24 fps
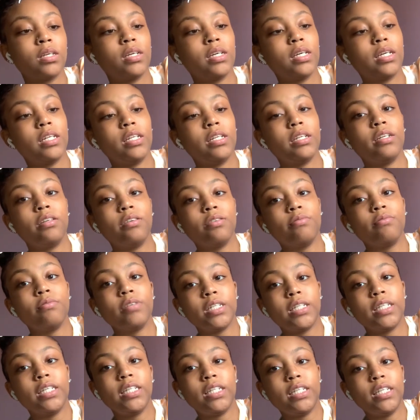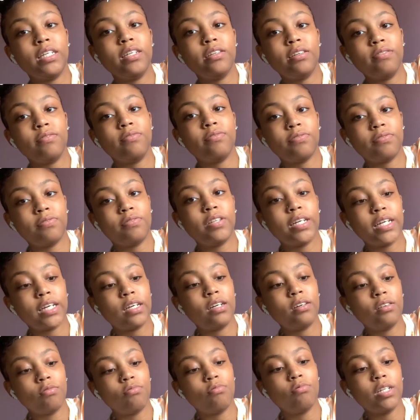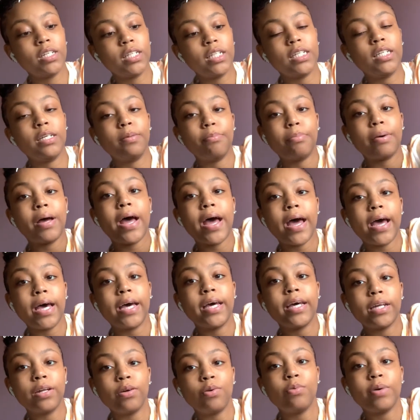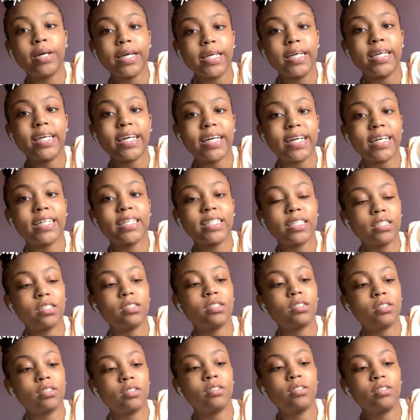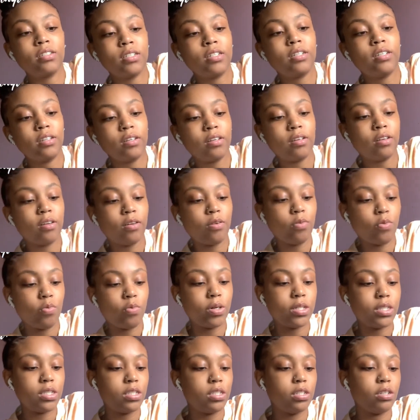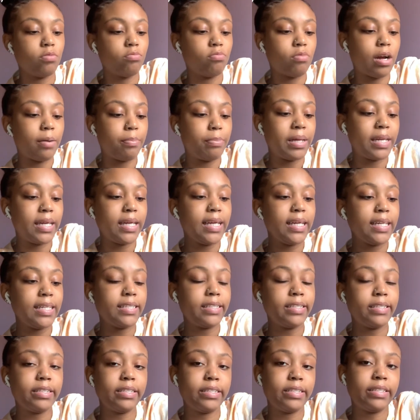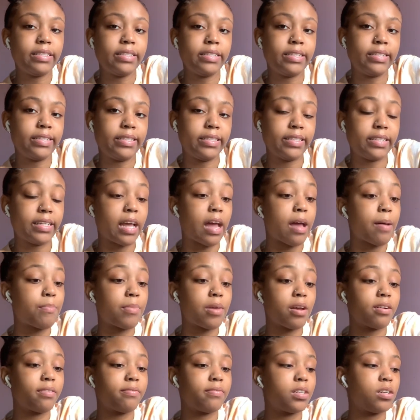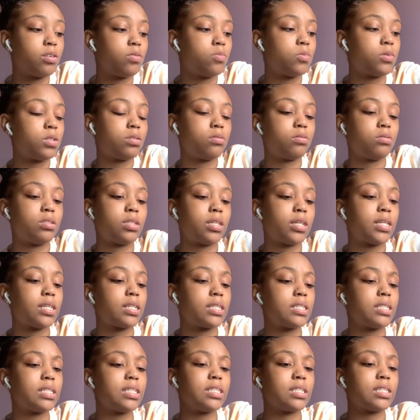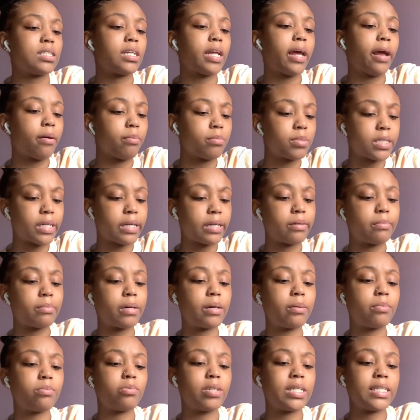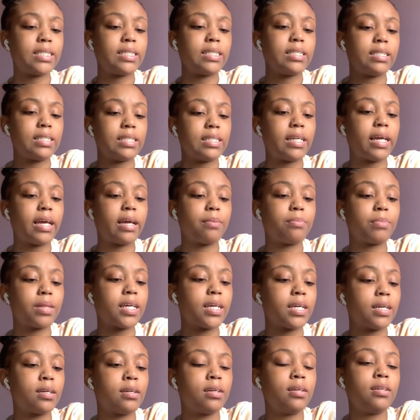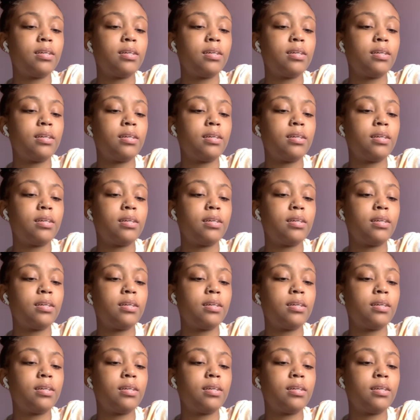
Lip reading: it didn't really leave like a really bad white cast once you rub it in. I'm not even going outside. This is a damn shame. I'm wasting the damn thing.